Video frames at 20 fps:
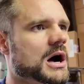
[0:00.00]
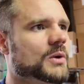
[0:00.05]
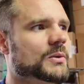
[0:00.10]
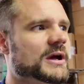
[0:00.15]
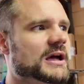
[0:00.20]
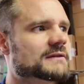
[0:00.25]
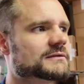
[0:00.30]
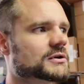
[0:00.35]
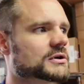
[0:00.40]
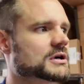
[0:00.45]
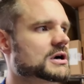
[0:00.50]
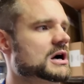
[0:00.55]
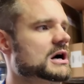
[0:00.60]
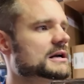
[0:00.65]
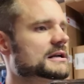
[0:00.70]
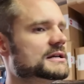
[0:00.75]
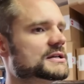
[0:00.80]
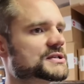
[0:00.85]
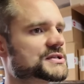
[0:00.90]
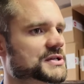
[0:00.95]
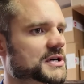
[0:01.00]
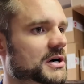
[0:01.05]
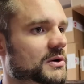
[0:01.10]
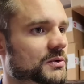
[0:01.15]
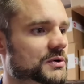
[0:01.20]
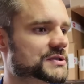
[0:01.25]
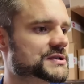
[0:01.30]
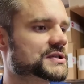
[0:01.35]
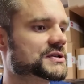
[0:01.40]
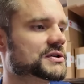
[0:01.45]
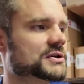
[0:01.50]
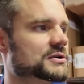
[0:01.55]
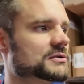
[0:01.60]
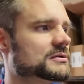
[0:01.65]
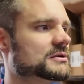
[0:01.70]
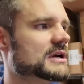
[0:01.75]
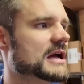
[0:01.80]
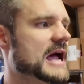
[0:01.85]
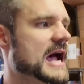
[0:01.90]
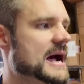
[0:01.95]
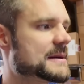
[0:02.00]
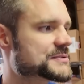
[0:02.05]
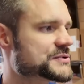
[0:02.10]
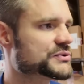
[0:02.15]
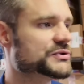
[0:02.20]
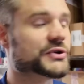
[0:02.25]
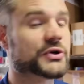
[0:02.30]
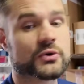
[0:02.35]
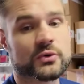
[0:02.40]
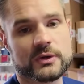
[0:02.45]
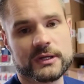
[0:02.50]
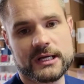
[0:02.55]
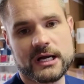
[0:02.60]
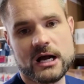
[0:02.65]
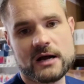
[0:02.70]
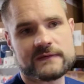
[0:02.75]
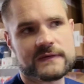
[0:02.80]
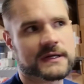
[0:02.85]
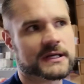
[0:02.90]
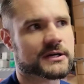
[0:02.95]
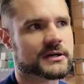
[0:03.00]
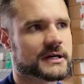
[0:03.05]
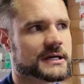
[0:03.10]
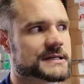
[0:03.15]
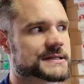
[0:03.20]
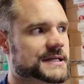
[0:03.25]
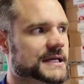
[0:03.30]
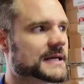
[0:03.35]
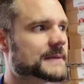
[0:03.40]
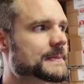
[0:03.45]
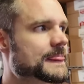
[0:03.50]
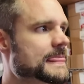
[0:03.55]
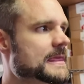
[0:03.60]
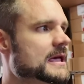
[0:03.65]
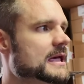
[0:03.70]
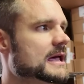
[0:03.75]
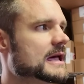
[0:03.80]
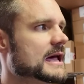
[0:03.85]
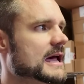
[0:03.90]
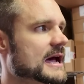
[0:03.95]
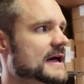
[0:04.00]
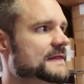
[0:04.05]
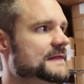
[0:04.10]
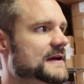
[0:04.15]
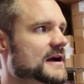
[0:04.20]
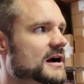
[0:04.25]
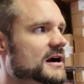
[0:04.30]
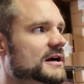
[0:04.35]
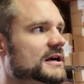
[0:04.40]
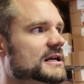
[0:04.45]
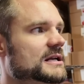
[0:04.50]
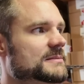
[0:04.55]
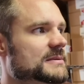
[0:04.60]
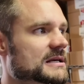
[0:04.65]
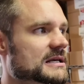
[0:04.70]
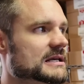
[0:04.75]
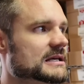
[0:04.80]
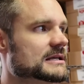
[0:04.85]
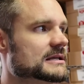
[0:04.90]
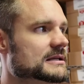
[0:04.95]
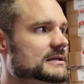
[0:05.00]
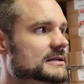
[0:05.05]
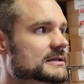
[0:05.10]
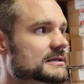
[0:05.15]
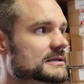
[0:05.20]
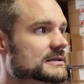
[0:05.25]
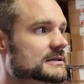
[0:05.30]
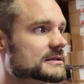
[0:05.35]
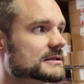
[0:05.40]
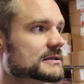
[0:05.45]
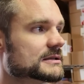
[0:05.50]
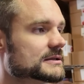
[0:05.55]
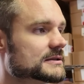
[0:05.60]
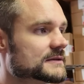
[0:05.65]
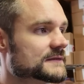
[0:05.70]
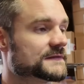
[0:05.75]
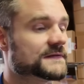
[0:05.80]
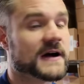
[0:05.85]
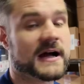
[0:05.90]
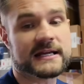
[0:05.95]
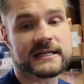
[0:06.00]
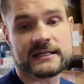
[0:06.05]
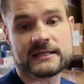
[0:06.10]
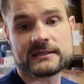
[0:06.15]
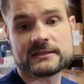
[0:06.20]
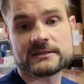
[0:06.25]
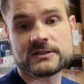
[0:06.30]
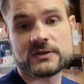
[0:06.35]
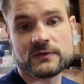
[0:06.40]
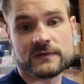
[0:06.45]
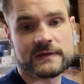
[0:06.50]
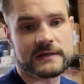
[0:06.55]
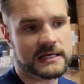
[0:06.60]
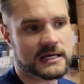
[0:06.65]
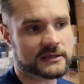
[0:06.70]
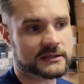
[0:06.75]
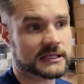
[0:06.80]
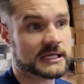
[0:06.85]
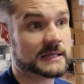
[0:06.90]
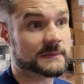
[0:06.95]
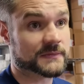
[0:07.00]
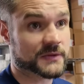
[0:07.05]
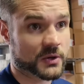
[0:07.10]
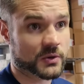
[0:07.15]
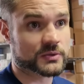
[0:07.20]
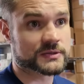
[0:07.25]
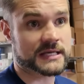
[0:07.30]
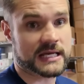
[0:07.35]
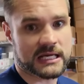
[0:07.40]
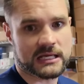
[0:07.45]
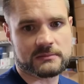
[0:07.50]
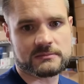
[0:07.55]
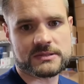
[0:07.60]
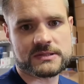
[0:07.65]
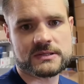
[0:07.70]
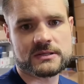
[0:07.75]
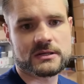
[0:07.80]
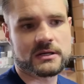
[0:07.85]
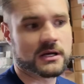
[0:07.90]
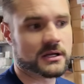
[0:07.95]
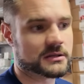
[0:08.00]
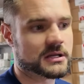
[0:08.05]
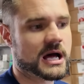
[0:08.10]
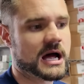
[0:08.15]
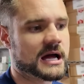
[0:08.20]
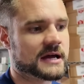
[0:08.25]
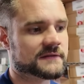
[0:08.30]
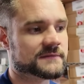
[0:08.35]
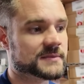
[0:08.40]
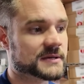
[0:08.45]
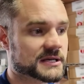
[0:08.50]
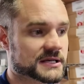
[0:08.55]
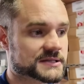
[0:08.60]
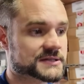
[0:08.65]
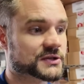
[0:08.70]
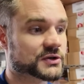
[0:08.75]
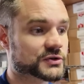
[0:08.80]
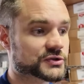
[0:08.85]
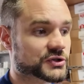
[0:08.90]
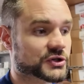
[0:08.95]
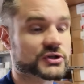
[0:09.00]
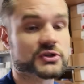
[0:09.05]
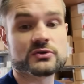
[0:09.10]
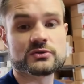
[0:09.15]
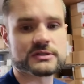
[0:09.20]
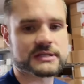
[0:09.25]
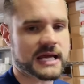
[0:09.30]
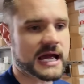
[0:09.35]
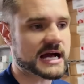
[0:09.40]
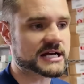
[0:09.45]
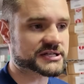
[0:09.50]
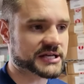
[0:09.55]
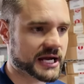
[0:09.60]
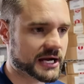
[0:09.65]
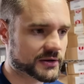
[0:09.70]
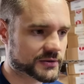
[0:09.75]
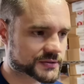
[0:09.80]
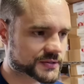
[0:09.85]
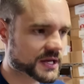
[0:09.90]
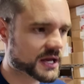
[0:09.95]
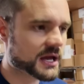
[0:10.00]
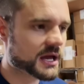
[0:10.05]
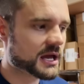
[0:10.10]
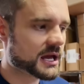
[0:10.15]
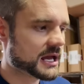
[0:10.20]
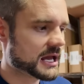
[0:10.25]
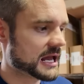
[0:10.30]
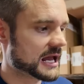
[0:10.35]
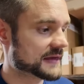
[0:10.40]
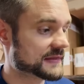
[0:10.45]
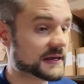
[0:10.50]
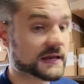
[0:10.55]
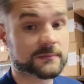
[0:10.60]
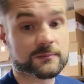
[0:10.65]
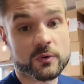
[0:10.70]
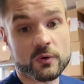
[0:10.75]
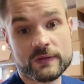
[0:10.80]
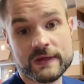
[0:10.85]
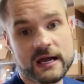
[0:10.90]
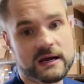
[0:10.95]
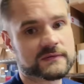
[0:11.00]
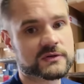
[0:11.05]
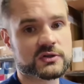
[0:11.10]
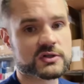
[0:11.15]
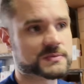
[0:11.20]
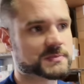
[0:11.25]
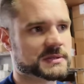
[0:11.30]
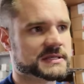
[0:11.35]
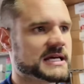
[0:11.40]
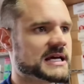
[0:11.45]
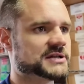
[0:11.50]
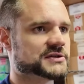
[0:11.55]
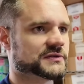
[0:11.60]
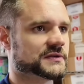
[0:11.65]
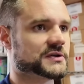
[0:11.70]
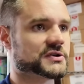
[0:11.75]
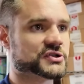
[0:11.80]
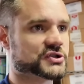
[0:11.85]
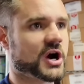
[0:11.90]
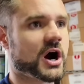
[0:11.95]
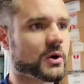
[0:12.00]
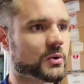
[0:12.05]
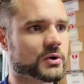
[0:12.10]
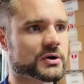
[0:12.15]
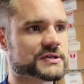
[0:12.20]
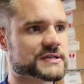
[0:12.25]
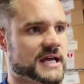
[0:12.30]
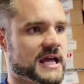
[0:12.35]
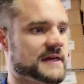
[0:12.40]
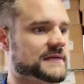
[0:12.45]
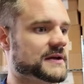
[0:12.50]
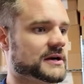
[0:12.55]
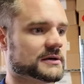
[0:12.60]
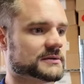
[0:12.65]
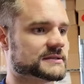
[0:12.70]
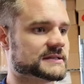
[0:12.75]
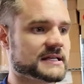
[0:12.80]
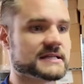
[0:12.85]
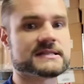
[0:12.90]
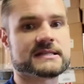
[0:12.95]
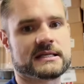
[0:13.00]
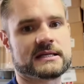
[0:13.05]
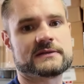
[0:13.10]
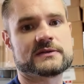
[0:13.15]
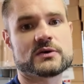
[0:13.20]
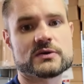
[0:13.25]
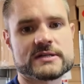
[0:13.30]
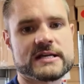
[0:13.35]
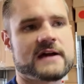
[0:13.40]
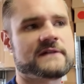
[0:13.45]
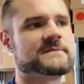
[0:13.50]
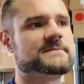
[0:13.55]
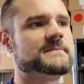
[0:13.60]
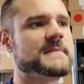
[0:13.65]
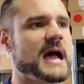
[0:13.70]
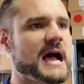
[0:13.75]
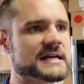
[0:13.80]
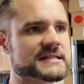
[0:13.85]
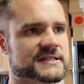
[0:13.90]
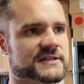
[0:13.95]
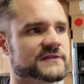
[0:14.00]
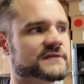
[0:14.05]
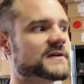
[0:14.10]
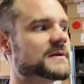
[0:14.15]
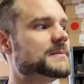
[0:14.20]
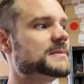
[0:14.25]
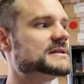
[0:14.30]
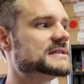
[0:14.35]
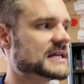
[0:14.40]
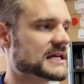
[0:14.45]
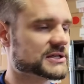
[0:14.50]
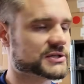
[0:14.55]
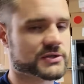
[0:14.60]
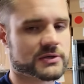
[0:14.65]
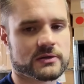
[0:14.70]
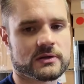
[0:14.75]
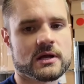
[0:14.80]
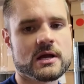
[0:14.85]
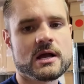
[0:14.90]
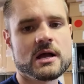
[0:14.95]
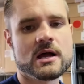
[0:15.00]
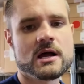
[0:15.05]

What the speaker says: We have Lorcana and Star Wars that are absolutely cooling off like crazy. And they're going to be fighting tooth and nail to keep those games alive, because those are huge cash cows and they both have huge potential. They're Star Wars and they're Disney. Those have massive potential